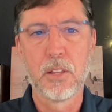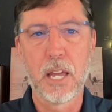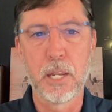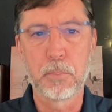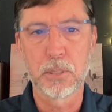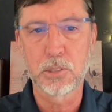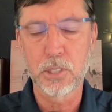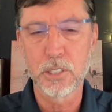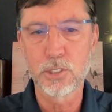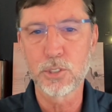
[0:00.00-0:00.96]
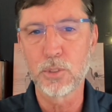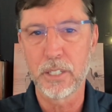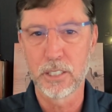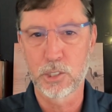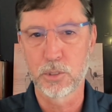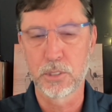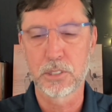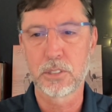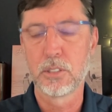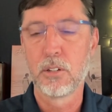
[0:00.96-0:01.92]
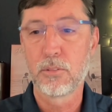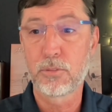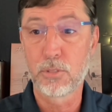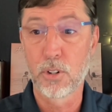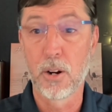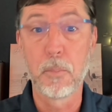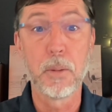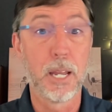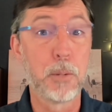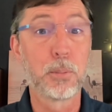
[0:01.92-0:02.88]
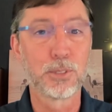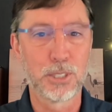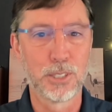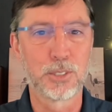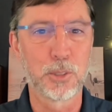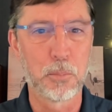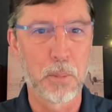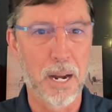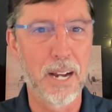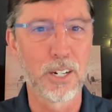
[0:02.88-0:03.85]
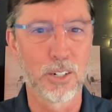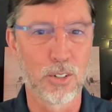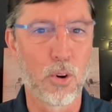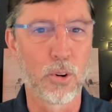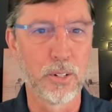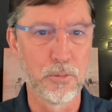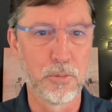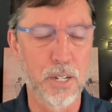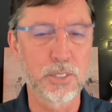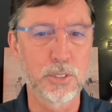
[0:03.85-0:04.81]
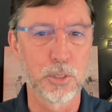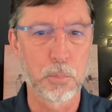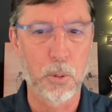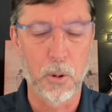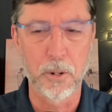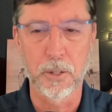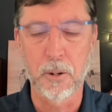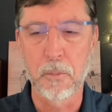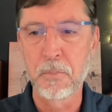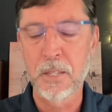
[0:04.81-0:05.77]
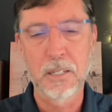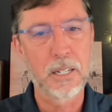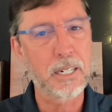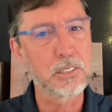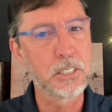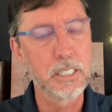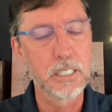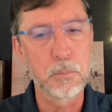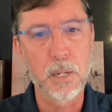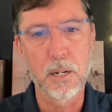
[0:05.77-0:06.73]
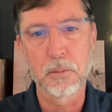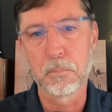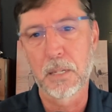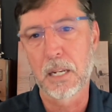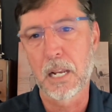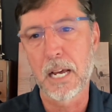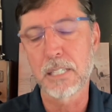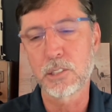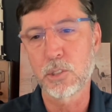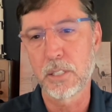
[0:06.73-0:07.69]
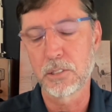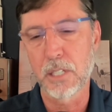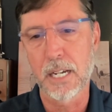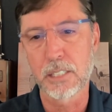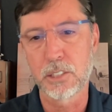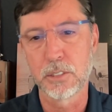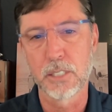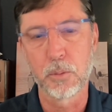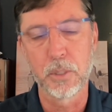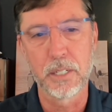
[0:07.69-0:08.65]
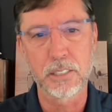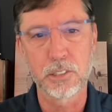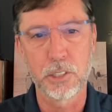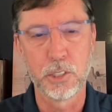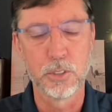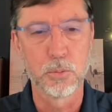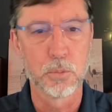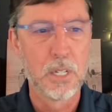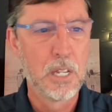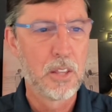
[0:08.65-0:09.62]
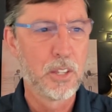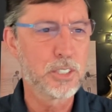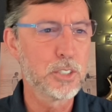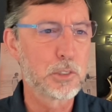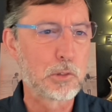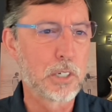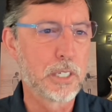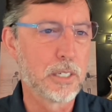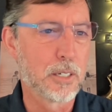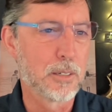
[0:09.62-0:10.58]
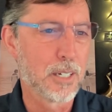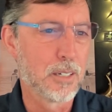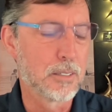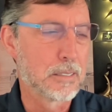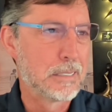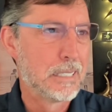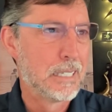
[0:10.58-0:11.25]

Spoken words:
a potential interest from a potential buyer or investor partner. Like I said, in my last transaction that we executed, this is really I'll